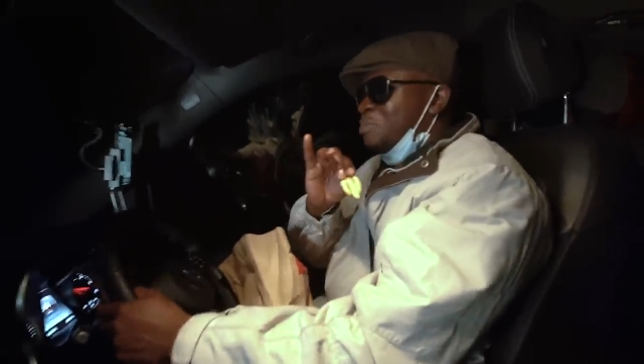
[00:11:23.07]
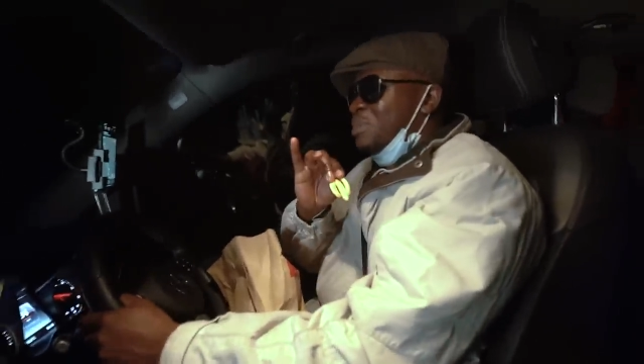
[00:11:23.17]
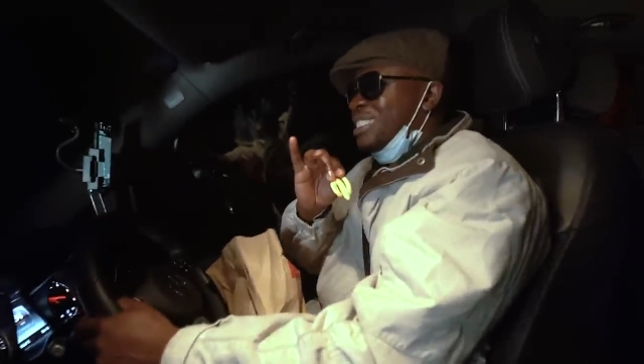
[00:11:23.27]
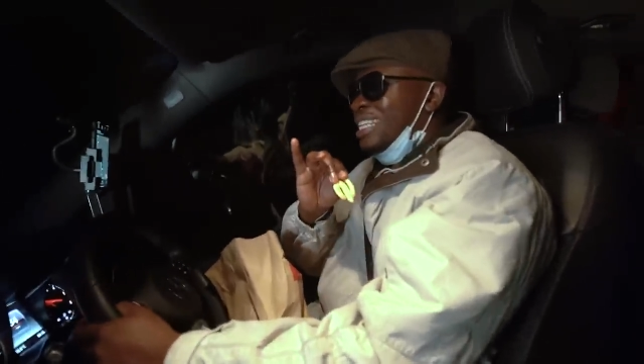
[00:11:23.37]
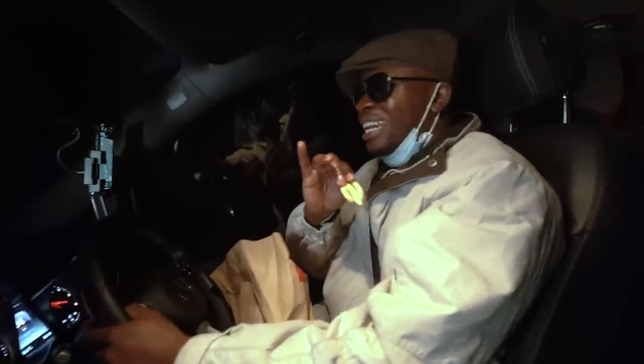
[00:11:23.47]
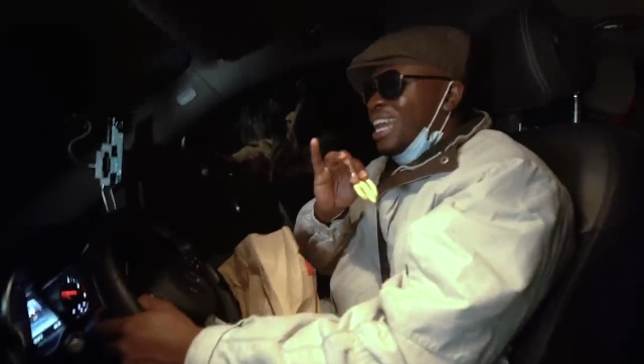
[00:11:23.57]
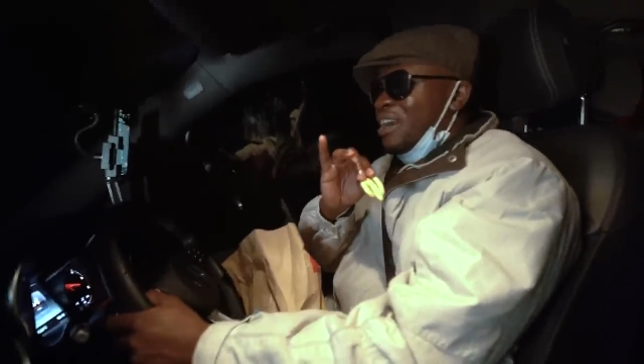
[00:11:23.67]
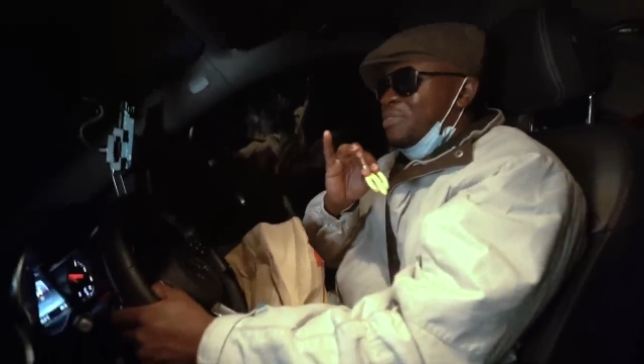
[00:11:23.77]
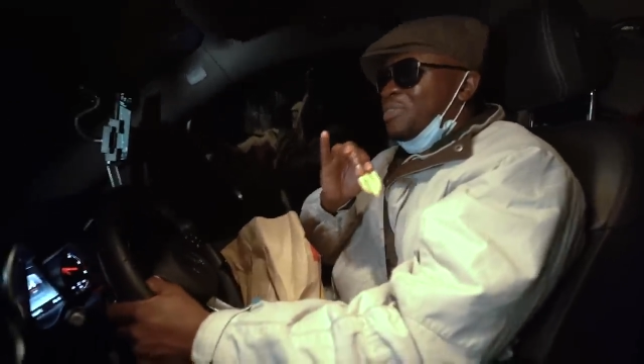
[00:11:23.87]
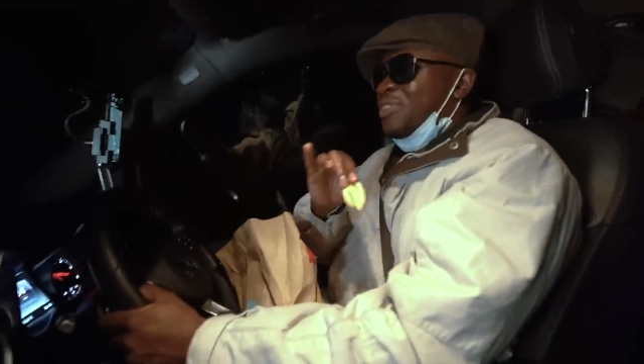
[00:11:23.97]
Peace and
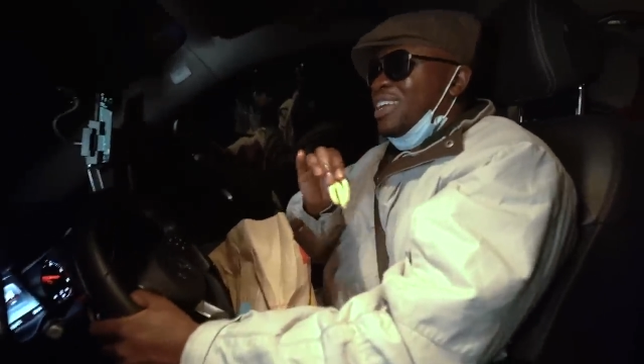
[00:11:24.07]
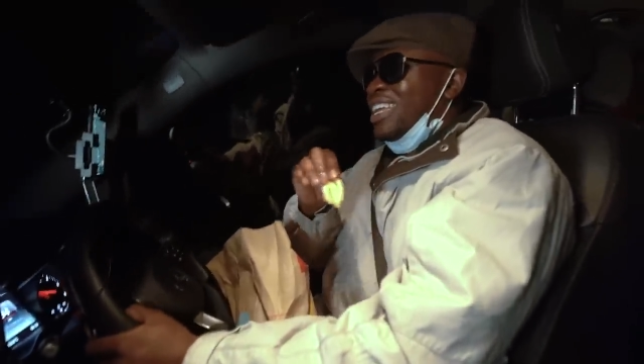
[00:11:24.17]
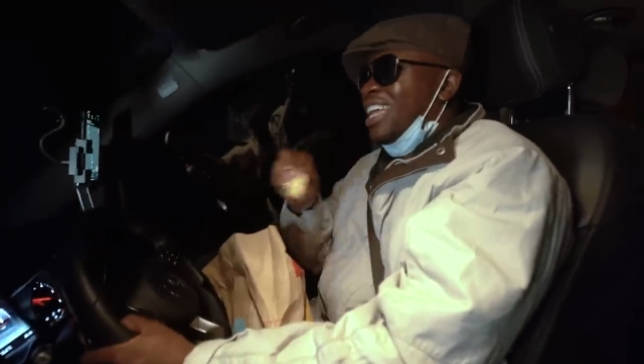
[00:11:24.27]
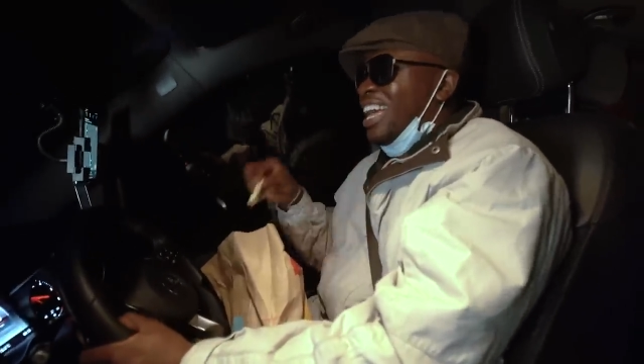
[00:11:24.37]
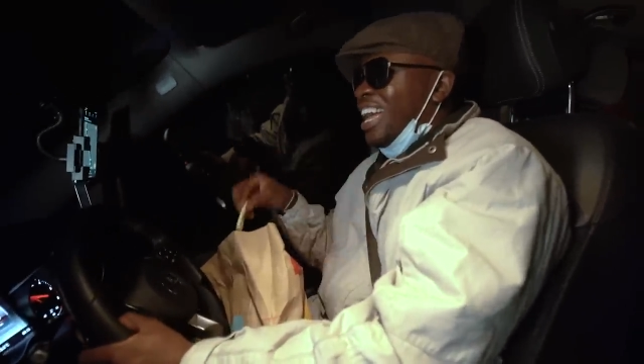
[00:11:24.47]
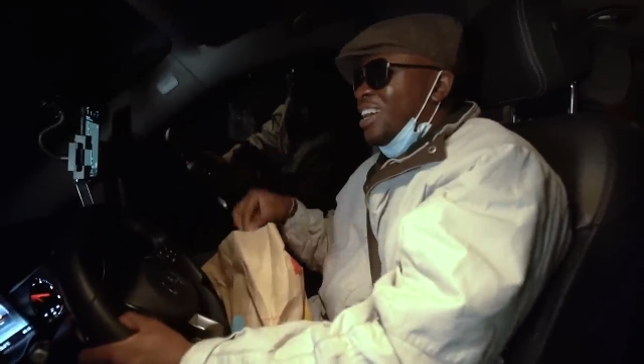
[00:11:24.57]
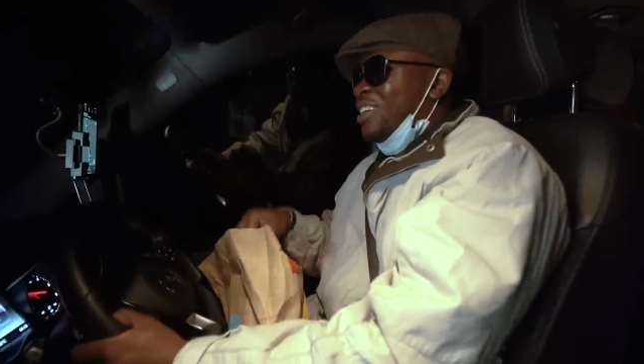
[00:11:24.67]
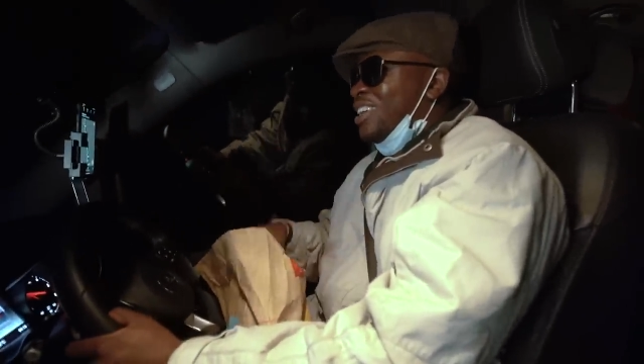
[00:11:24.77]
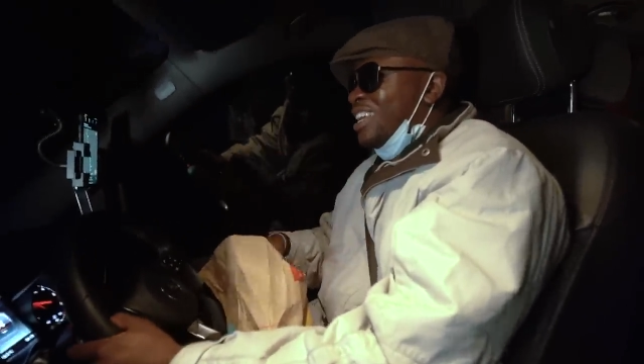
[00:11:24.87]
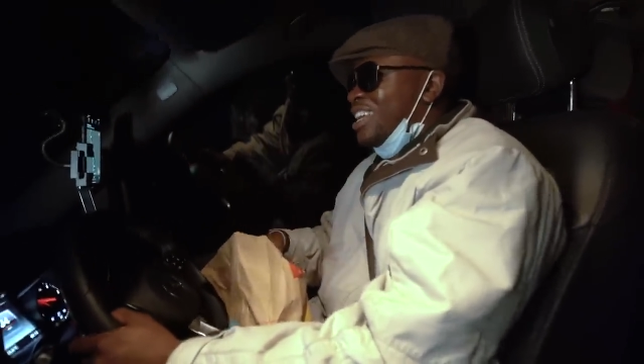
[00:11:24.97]
love.
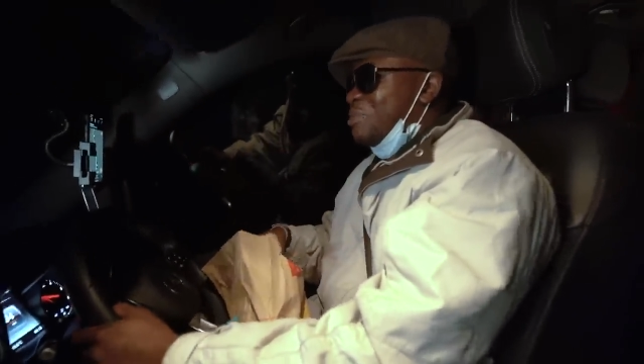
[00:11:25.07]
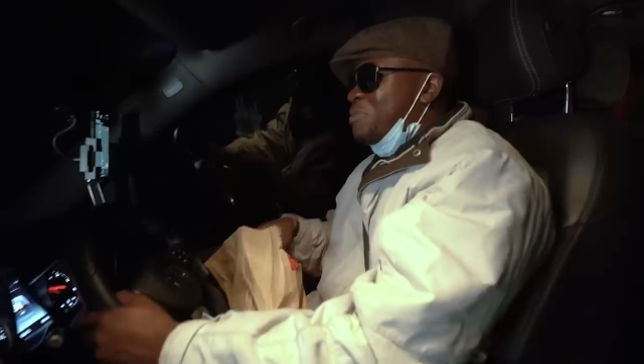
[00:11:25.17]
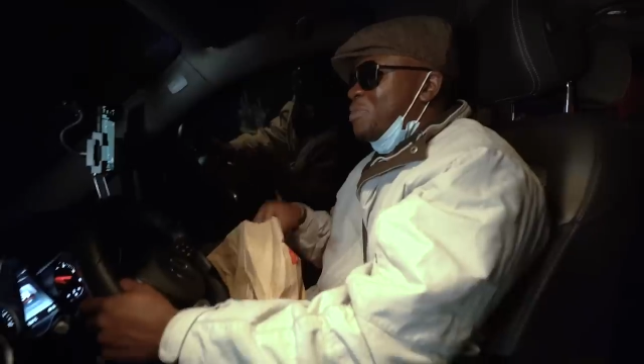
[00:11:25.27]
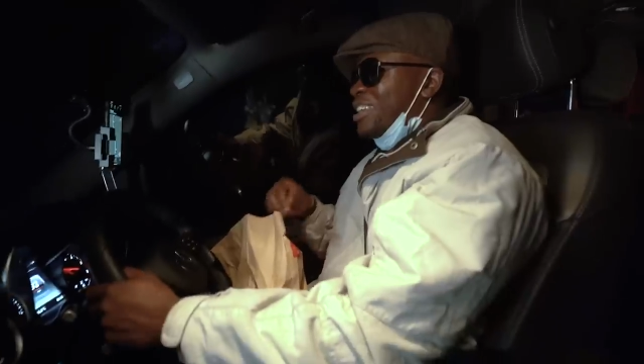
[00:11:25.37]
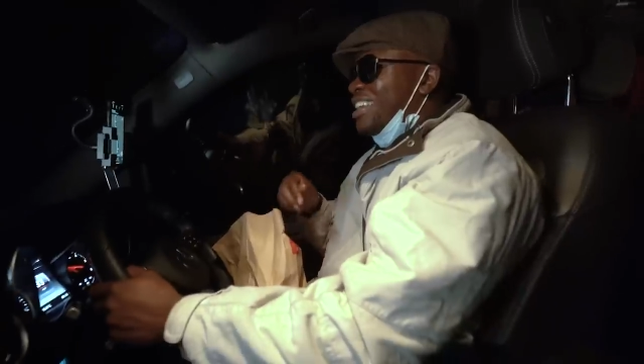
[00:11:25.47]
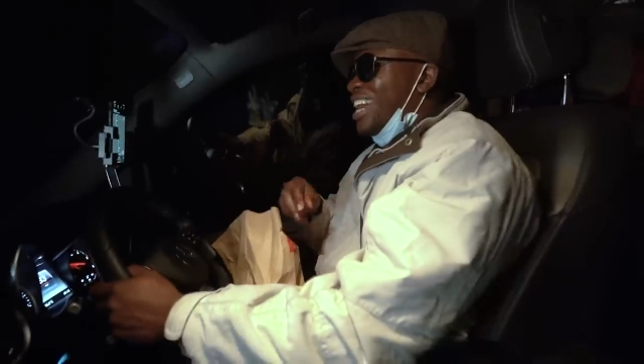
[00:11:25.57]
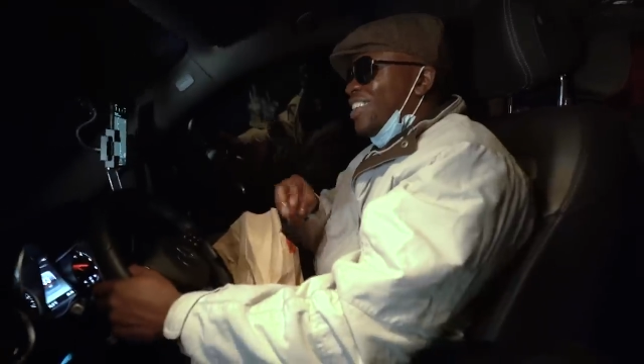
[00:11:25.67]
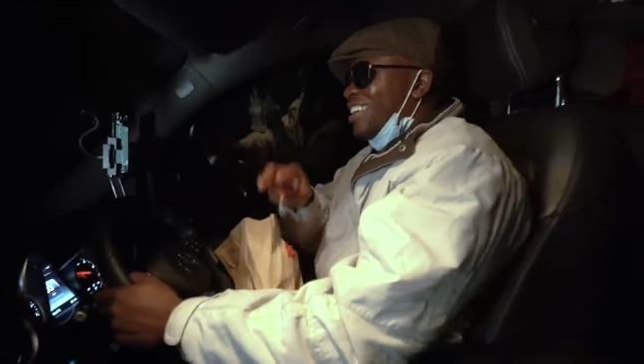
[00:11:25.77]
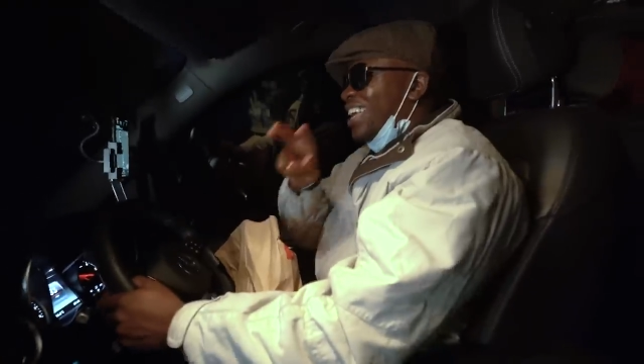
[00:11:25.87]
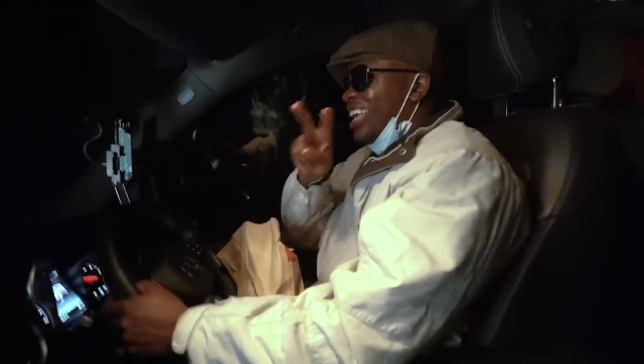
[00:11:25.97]
Let me put it down.